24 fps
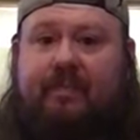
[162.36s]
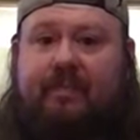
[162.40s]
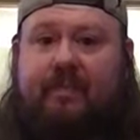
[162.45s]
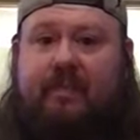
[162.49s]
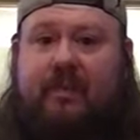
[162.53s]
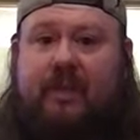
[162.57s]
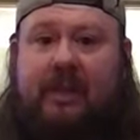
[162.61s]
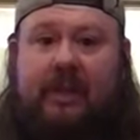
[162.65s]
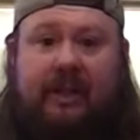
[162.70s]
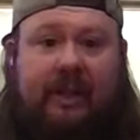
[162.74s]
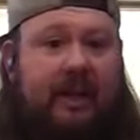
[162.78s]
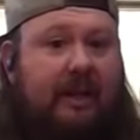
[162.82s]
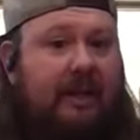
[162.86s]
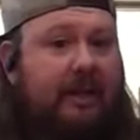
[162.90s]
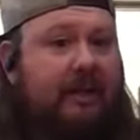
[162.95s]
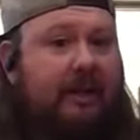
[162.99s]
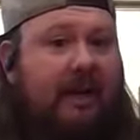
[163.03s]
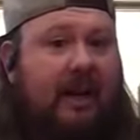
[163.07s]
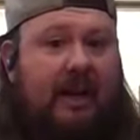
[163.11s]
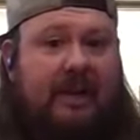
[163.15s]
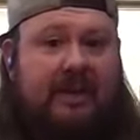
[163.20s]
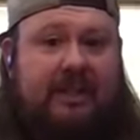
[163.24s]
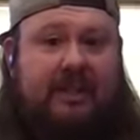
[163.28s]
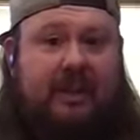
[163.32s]
to let you
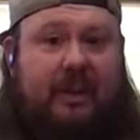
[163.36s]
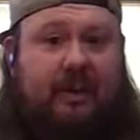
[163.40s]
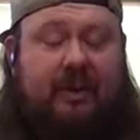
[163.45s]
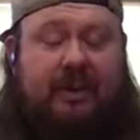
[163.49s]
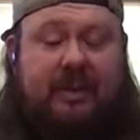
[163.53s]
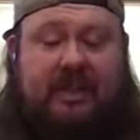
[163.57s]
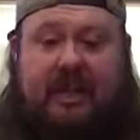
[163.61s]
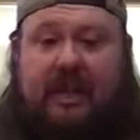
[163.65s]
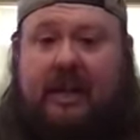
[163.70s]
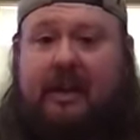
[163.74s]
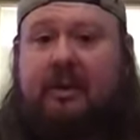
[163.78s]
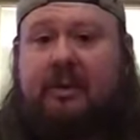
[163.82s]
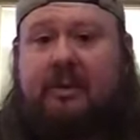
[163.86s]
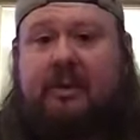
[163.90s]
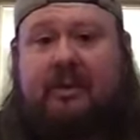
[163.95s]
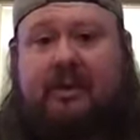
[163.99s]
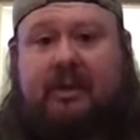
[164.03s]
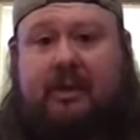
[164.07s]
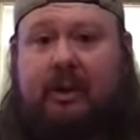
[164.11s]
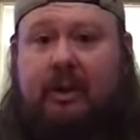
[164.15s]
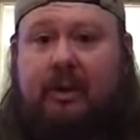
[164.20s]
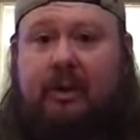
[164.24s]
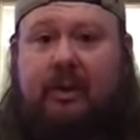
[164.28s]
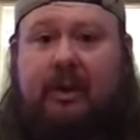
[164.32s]
guys know, as I always
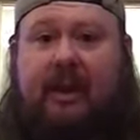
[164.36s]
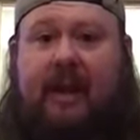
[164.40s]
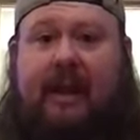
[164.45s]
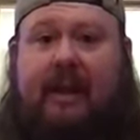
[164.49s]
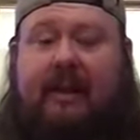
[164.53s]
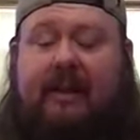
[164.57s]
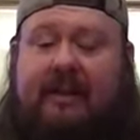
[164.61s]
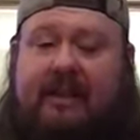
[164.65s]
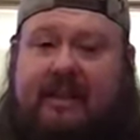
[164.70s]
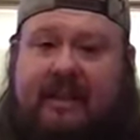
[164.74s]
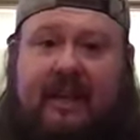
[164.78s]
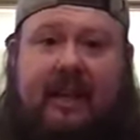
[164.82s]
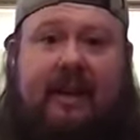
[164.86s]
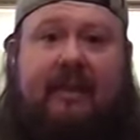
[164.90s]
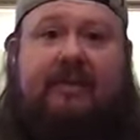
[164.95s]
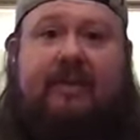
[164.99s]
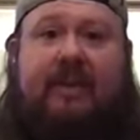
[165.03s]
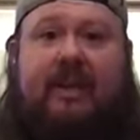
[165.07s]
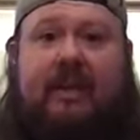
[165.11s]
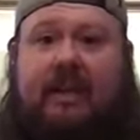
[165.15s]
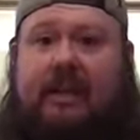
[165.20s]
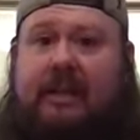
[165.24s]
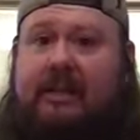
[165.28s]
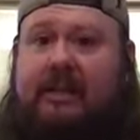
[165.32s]
do, that
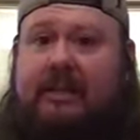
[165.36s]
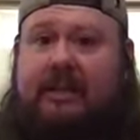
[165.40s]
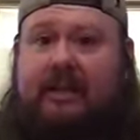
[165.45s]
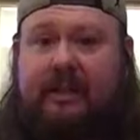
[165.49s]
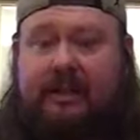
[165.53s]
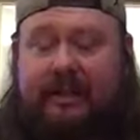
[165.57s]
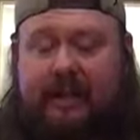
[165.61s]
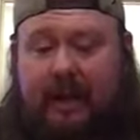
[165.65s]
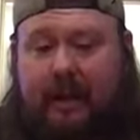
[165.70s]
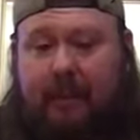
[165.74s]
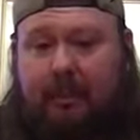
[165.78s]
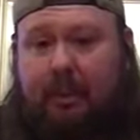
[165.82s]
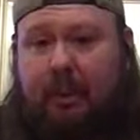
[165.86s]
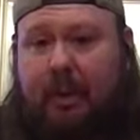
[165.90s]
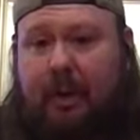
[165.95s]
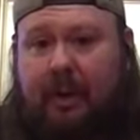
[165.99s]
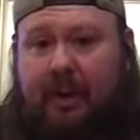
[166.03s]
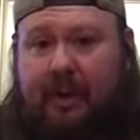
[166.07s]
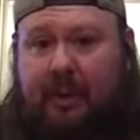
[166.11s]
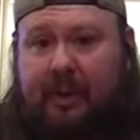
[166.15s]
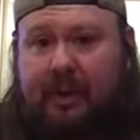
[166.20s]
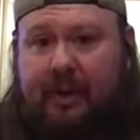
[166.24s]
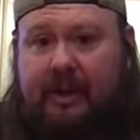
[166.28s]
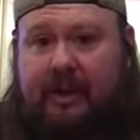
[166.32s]
safety is the top
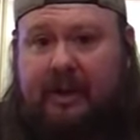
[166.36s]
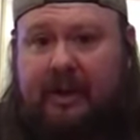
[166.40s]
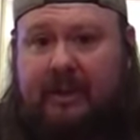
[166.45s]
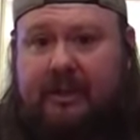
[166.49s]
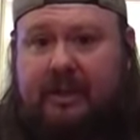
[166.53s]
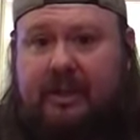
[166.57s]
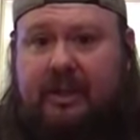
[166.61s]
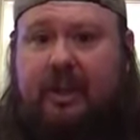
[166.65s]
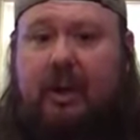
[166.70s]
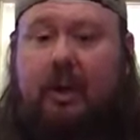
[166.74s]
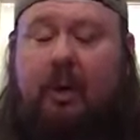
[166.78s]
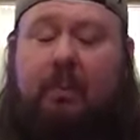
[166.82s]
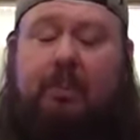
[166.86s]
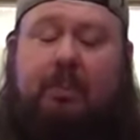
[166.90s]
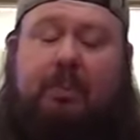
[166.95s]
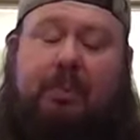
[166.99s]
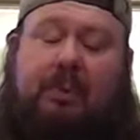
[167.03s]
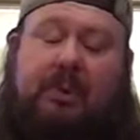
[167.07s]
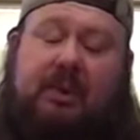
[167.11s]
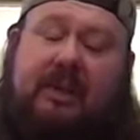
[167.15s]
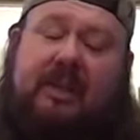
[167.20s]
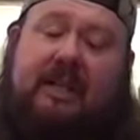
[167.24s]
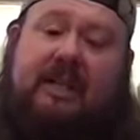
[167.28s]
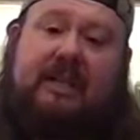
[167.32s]
priority. So
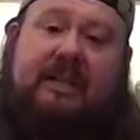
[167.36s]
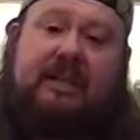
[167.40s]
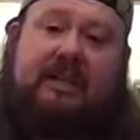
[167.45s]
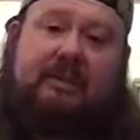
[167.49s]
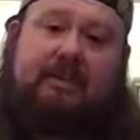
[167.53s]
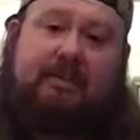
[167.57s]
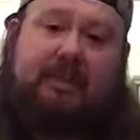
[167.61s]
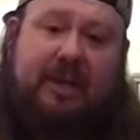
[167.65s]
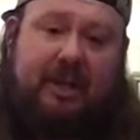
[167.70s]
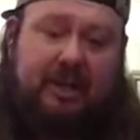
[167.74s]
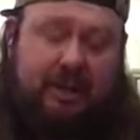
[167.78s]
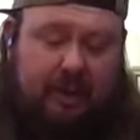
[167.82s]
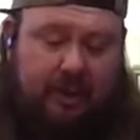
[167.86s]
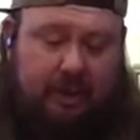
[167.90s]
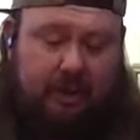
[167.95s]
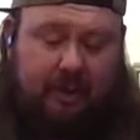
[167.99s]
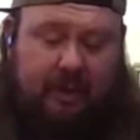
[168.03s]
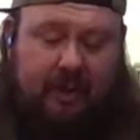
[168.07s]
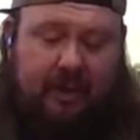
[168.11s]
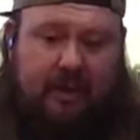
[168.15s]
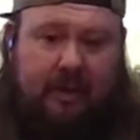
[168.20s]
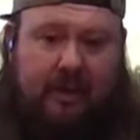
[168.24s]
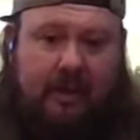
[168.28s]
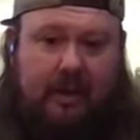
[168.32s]
please make
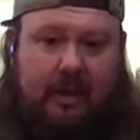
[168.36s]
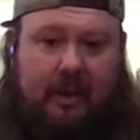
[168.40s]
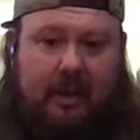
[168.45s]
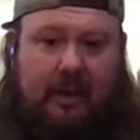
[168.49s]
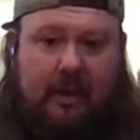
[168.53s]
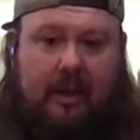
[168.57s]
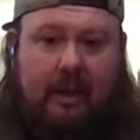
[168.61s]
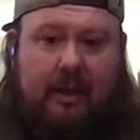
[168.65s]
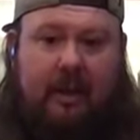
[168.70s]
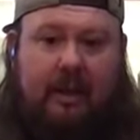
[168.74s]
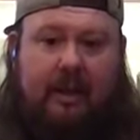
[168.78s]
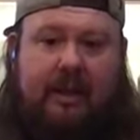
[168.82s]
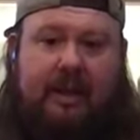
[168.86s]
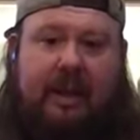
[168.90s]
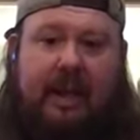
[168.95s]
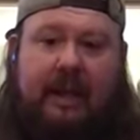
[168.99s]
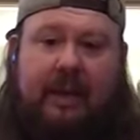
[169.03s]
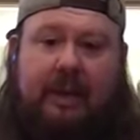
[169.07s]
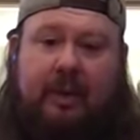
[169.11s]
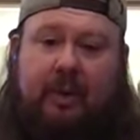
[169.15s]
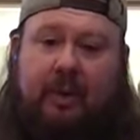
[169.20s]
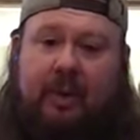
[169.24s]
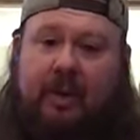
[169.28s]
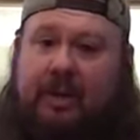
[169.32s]
sure that
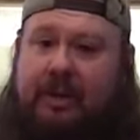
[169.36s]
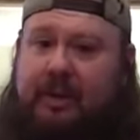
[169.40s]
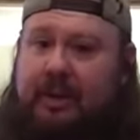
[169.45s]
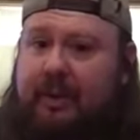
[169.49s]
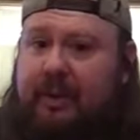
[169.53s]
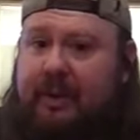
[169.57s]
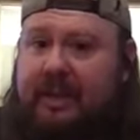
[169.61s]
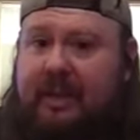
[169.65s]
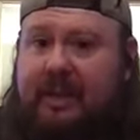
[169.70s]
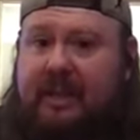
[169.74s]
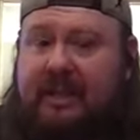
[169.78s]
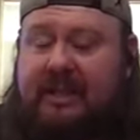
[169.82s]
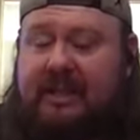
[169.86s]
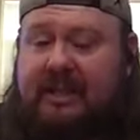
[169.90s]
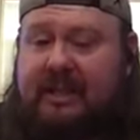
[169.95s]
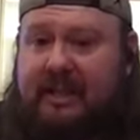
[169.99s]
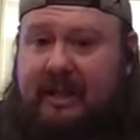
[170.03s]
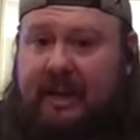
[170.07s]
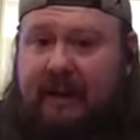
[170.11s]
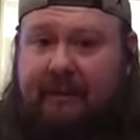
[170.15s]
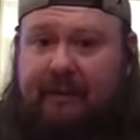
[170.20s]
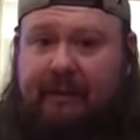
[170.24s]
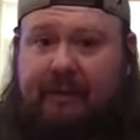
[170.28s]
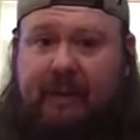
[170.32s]
you are doing this
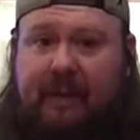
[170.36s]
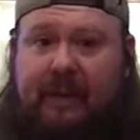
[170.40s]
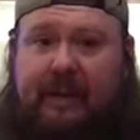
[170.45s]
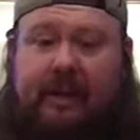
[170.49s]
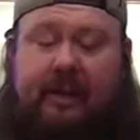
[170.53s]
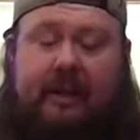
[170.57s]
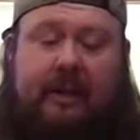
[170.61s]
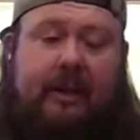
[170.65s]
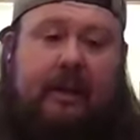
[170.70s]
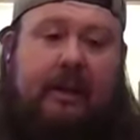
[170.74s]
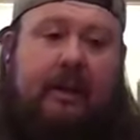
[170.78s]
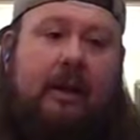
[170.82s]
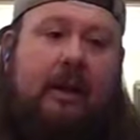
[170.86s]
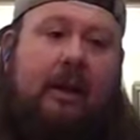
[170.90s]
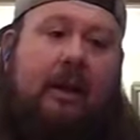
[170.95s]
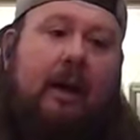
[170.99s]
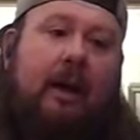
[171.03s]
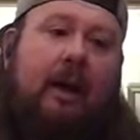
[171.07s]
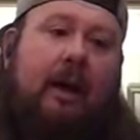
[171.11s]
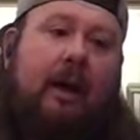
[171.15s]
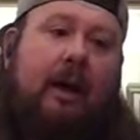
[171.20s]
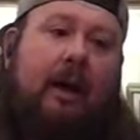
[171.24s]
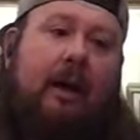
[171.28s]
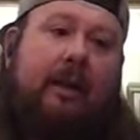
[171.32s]
safely,
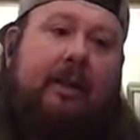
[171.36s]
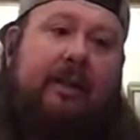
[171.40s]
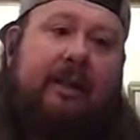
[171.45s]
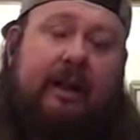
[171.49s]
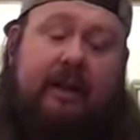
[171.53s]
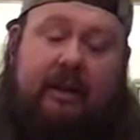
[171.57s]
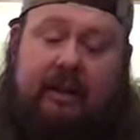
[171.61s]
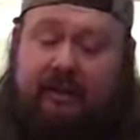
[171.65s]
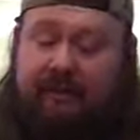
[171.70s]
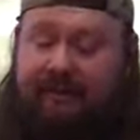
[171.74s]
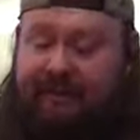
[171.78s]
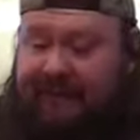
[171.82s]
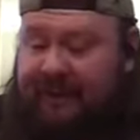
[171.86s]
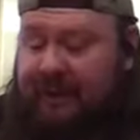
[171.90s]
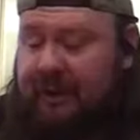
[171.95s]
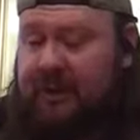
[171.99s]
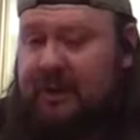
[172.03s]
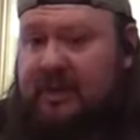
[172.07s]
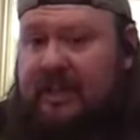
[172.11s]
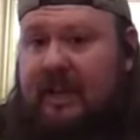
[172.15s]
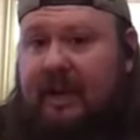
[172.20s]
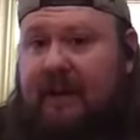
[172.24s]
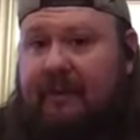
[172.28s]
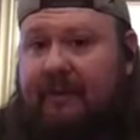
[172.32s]
that you feel
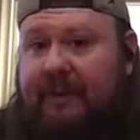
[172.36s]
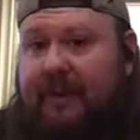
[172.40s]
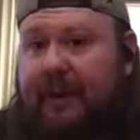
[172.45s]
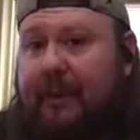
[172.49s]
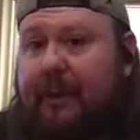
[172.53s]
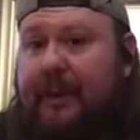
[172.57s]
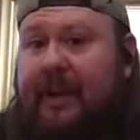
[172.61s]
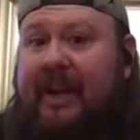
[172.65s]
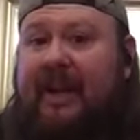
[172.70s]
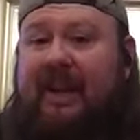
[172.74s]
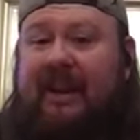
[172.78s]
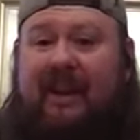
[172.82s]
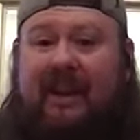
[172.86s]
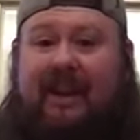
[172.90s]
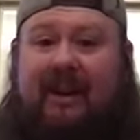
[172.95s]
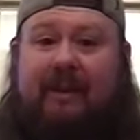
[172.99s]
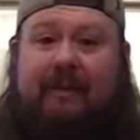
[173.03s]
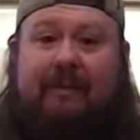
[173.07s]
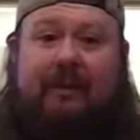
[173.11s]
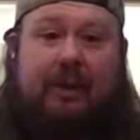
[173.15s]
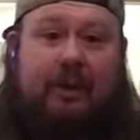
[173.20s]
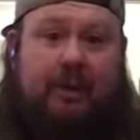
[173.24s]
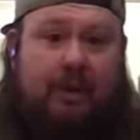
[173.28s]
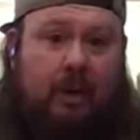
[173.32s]
safe doing it, and
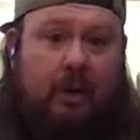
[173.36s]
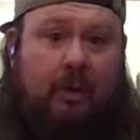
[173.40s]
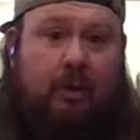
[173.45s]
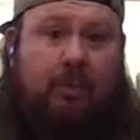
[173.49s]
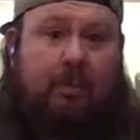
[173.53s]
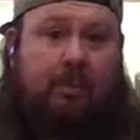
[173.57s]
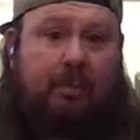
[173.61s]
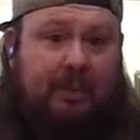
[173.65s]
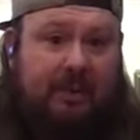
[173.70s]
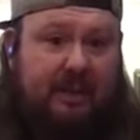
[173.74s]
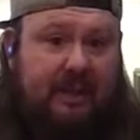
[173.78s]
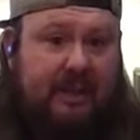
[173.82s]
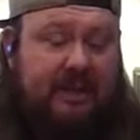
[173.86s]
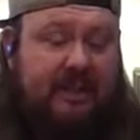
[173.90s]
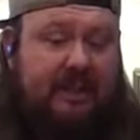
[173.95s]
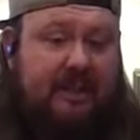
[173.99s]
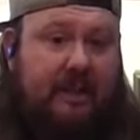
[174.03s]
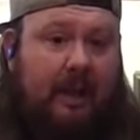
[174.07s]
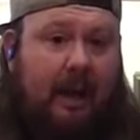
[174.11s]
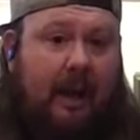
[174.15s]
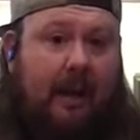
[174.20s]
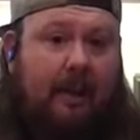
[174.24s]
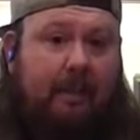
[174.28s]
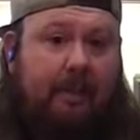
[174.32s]
if you don't, please
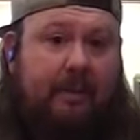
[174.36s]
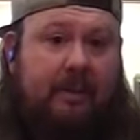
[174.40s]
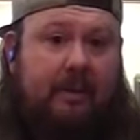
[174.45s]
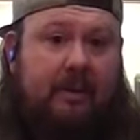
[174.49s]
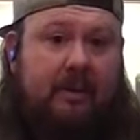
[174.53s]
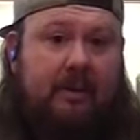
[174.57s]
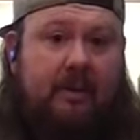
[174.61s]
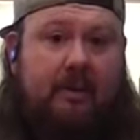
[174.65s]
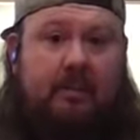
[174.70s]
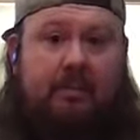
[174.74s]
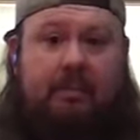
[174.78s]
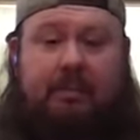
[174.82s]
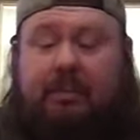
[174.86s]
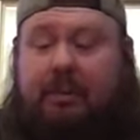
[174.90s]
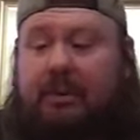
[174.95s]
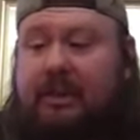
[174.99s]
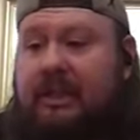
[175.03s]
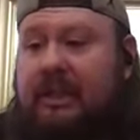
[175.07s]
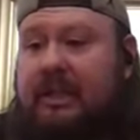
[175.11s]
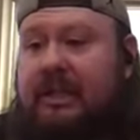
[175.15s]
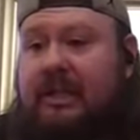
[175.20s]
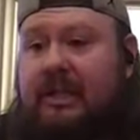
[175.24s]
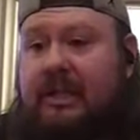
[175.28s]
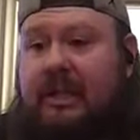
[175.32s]
stop.
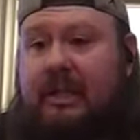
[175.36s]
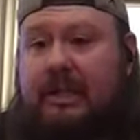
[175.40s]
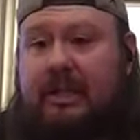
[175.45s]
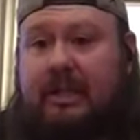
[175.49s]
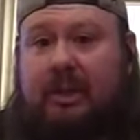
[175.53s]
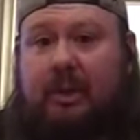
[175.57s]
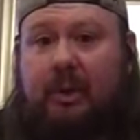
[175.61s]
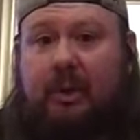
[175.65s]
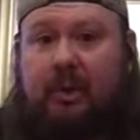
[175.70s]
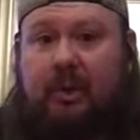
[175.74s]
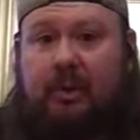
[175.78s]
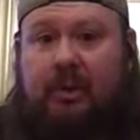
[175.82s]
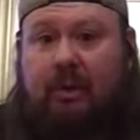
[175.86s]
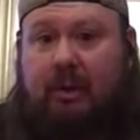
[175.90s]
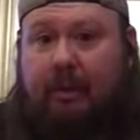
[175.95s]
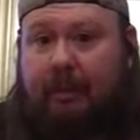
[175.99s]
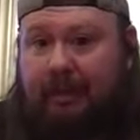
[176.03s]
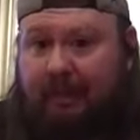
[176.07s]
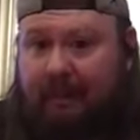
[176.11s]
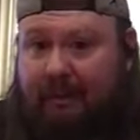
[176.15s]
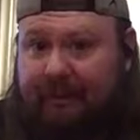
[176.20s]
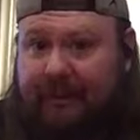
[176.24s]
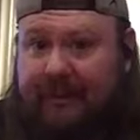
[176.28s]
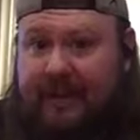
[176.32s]
Please consult a
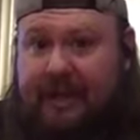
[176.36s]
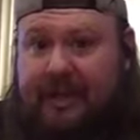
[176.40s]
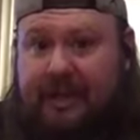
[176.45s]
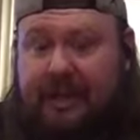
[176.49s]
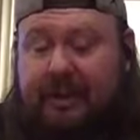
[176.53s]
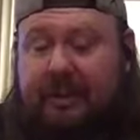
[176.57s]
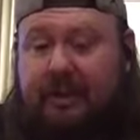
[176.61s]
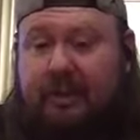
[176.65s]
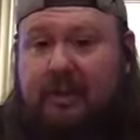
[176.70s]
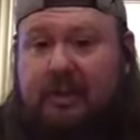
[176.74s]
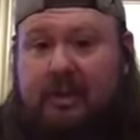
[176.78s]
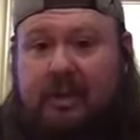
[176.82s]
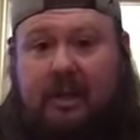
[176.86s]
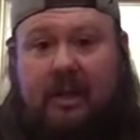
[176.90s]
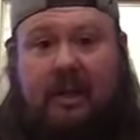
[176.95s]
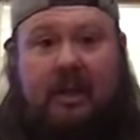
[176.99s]
professional.